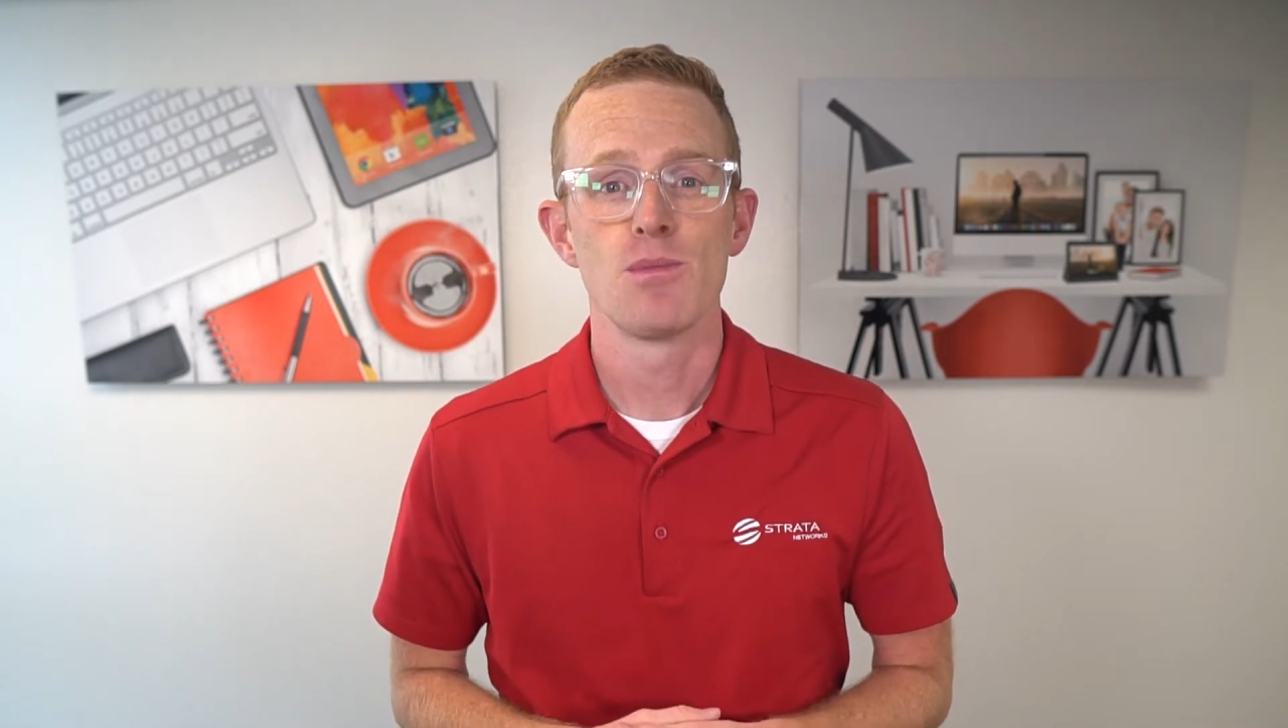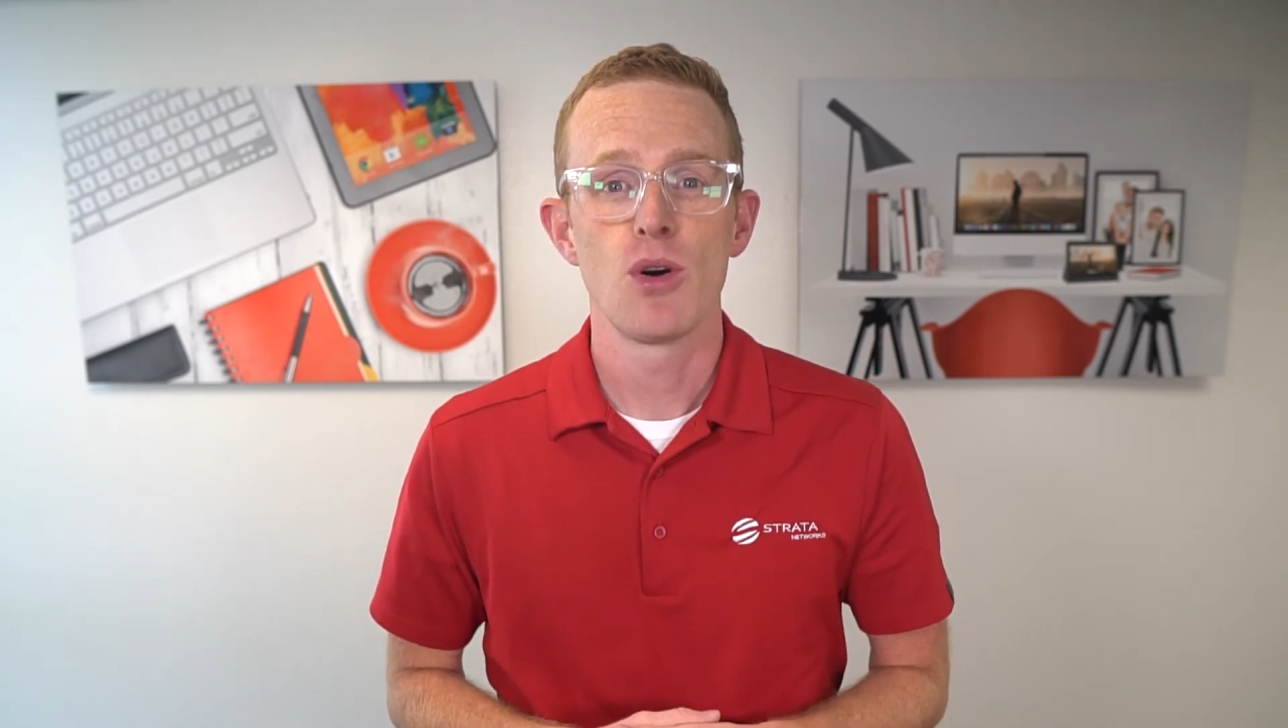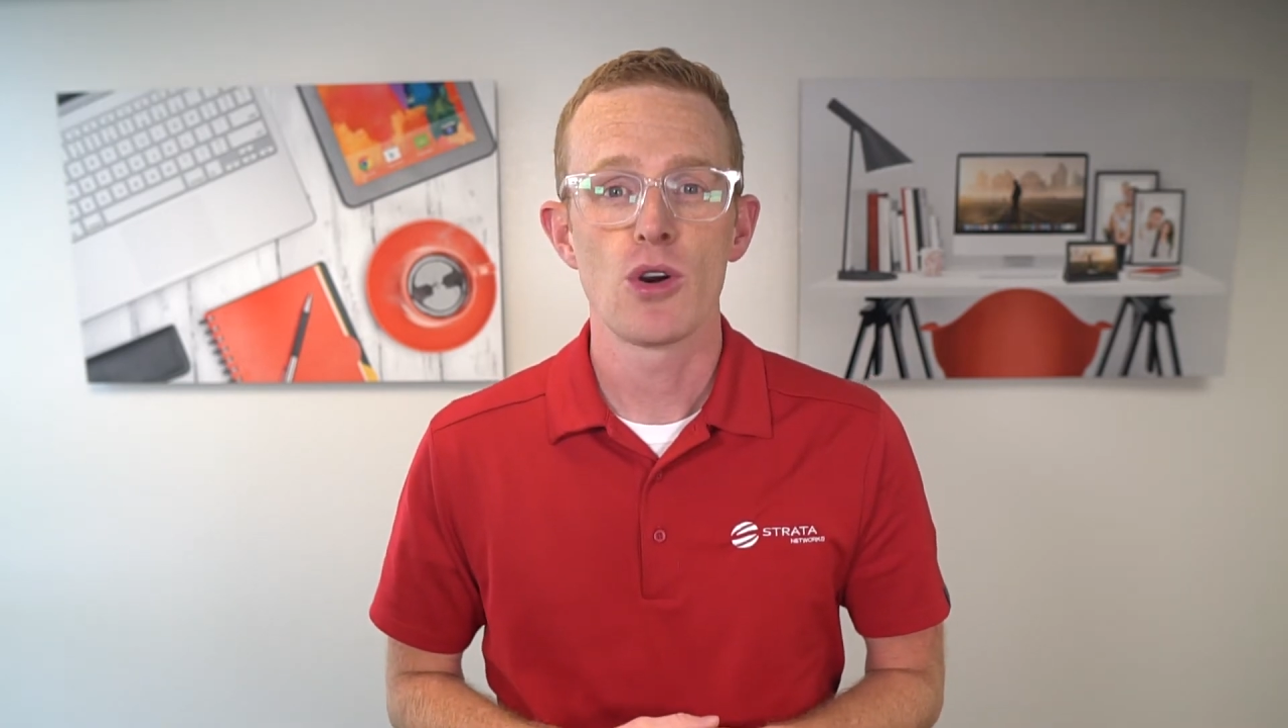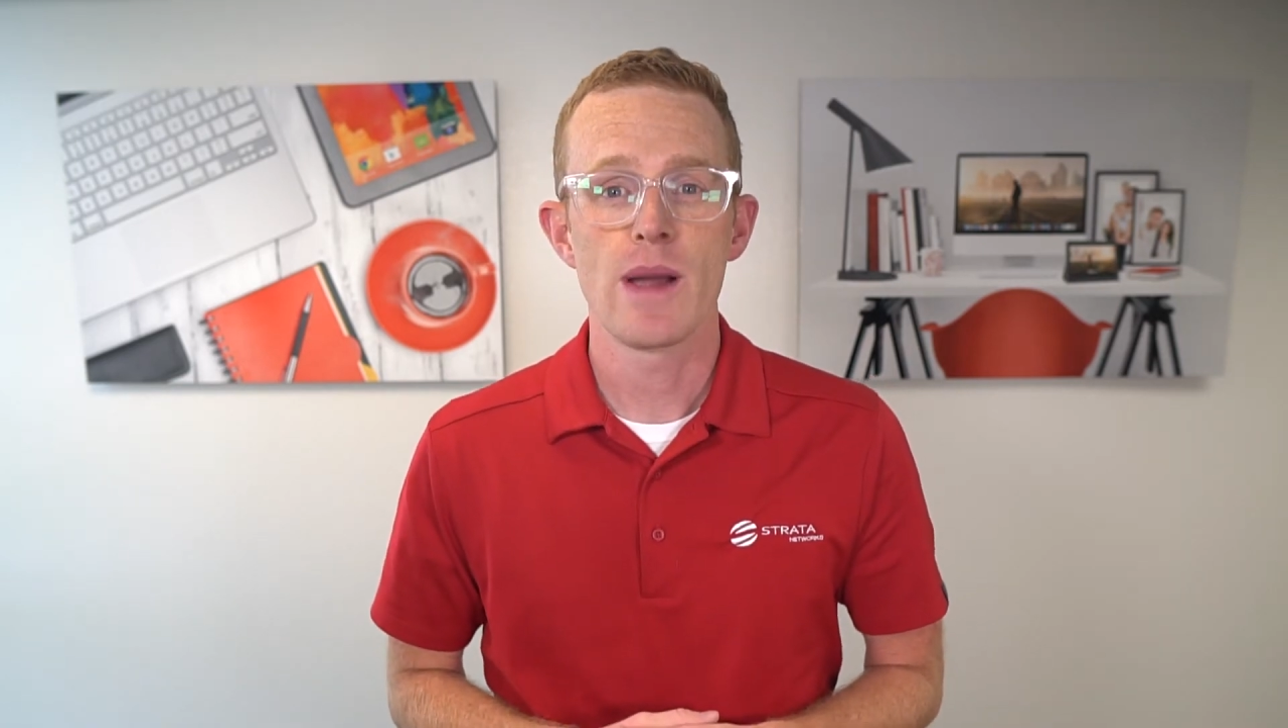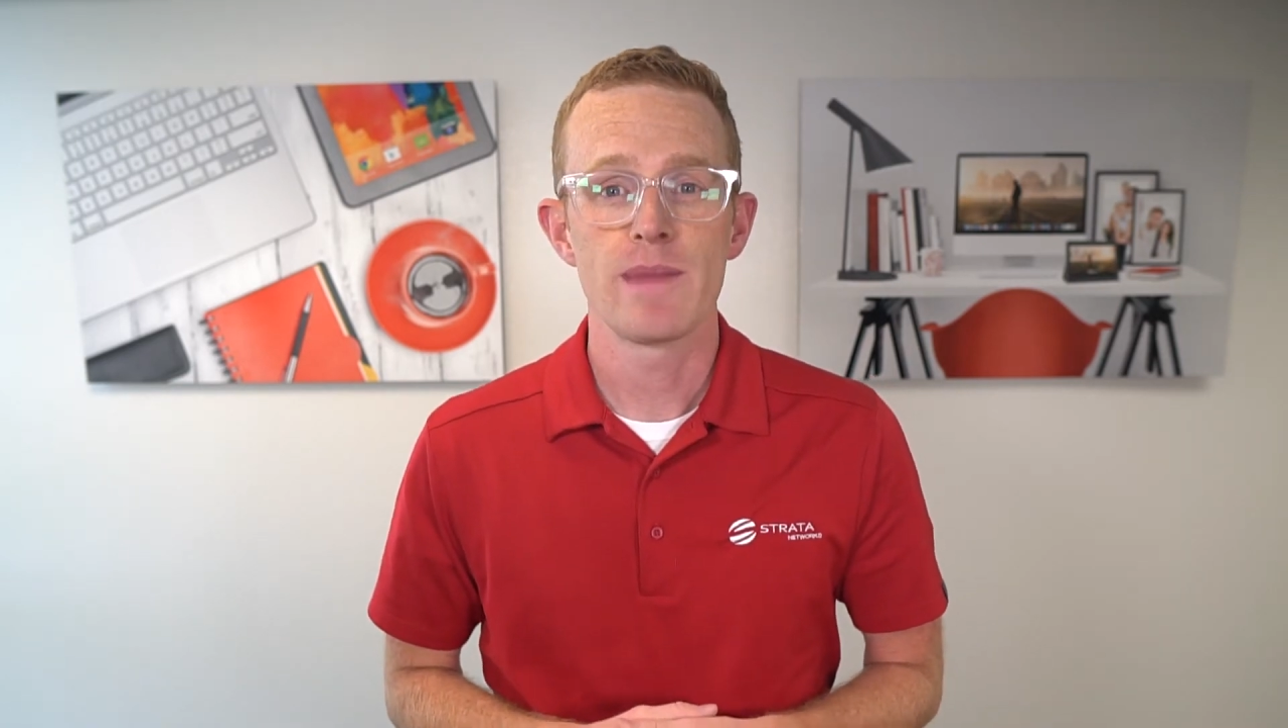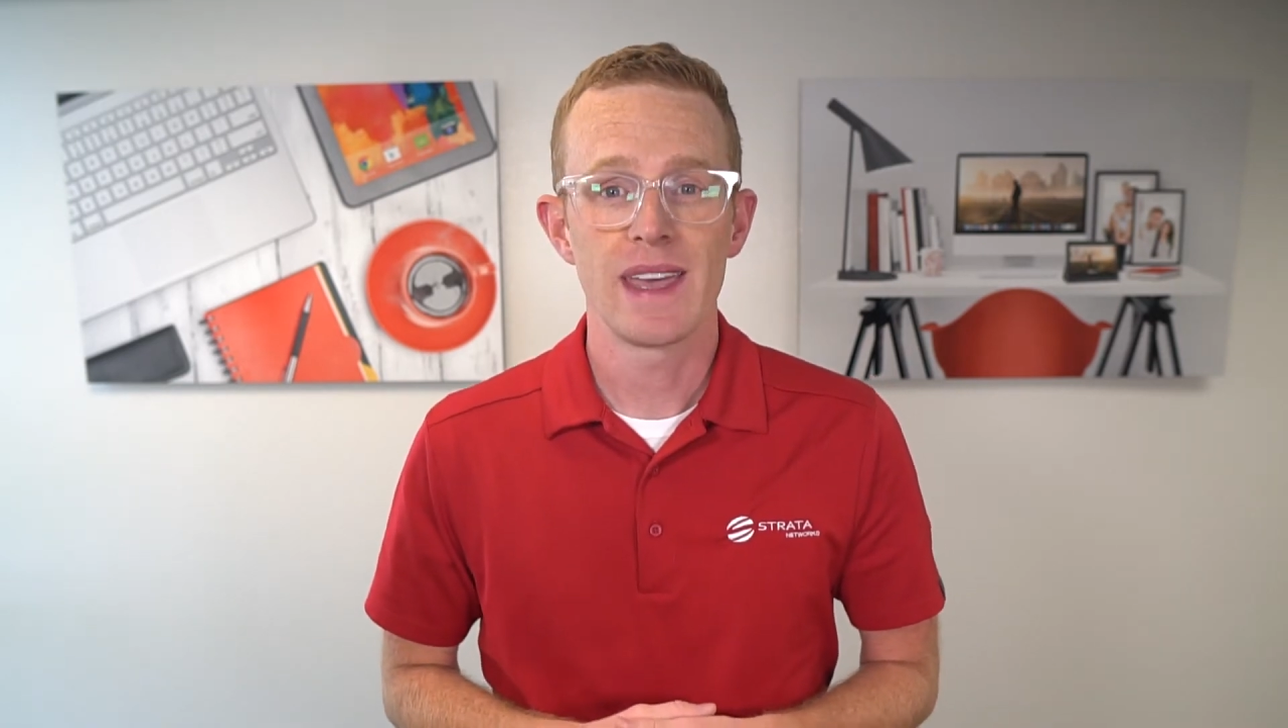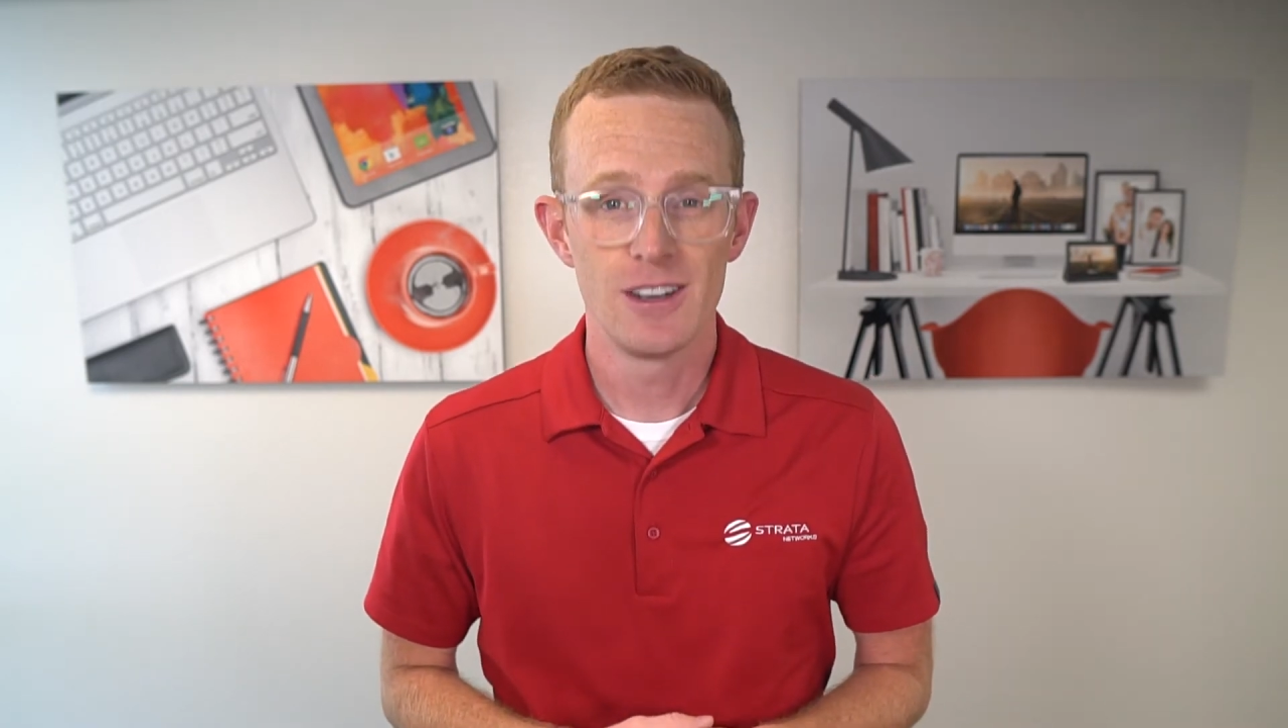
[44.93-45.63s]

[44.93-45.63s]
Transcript: programming